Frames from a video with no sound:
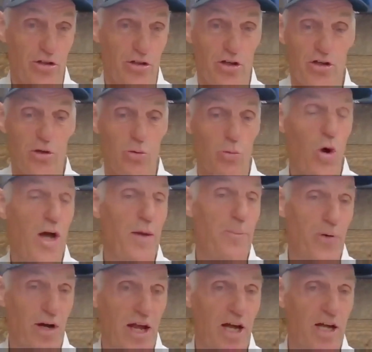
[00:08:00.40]
you can
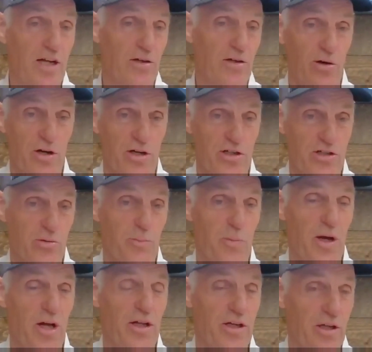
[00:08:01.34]
wipe your hand across their
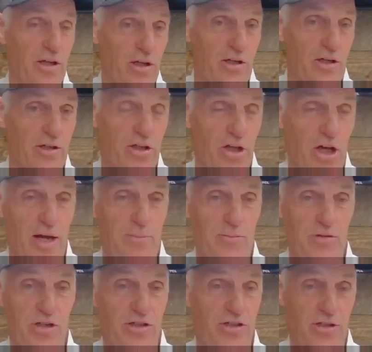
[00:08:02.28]
belly a lot of
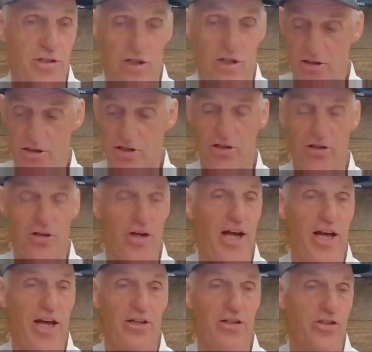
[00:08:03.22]
times, and your
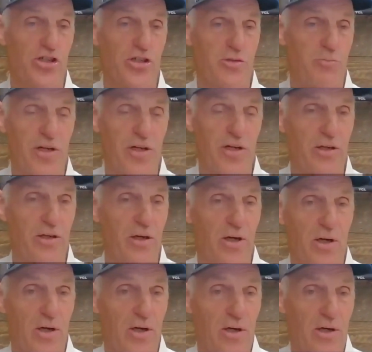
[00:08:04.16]
hand will just be
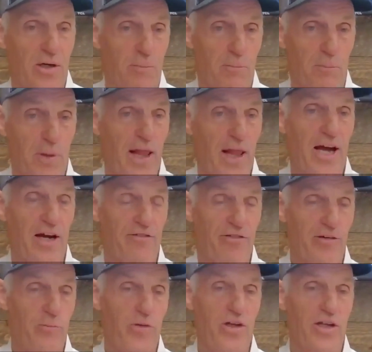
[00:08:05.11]
black
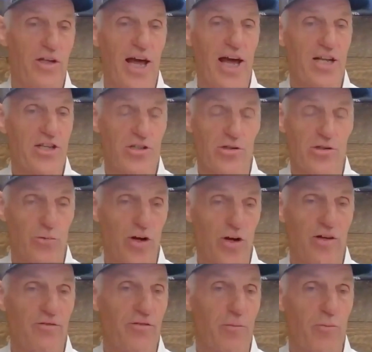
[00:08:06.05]
from the gnats and
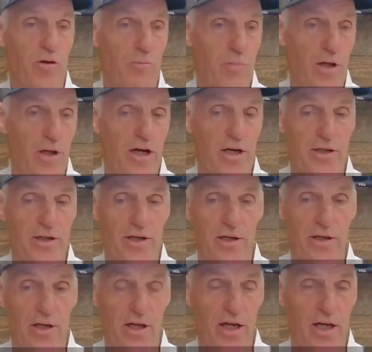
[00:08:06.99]
red from the blood.
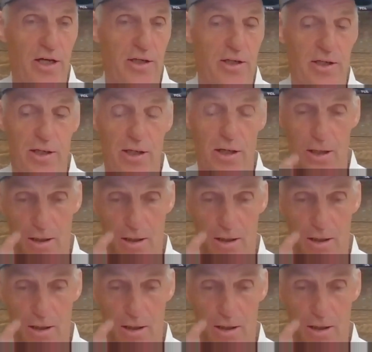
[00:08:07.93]
And